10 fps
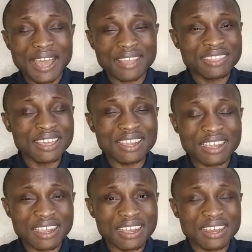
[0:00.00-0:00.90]
I
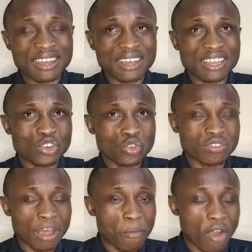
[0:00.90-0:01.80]
think to
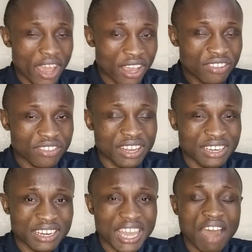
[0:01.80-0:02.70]
some
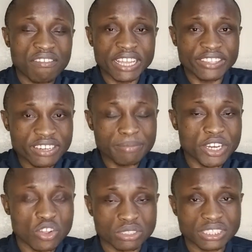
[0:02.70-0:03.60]
extent they have
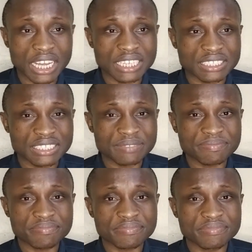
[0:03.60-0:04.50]
legitimate concerns.
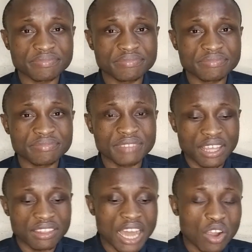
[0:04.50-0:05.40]

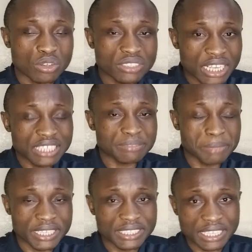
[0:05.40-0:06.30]
Their concerns
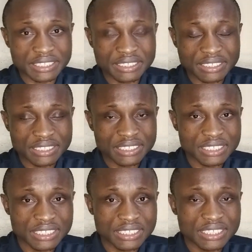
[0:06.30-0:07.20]
make sense.
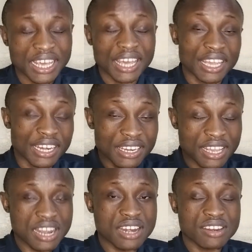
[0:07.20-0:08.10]

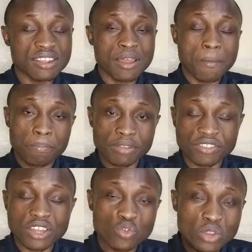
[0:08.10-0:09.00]
Indeed,
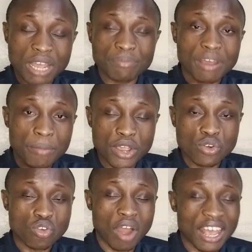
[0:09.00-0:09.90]
President William Samuel
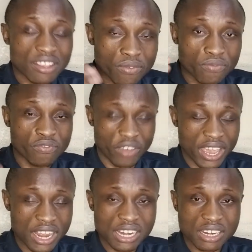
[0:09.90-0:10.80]
Ruto has
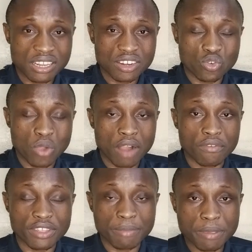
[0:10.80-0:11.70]
failed to work
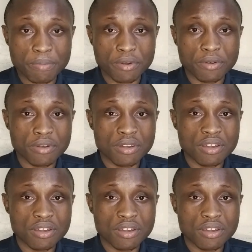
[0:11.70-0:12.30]
for the people.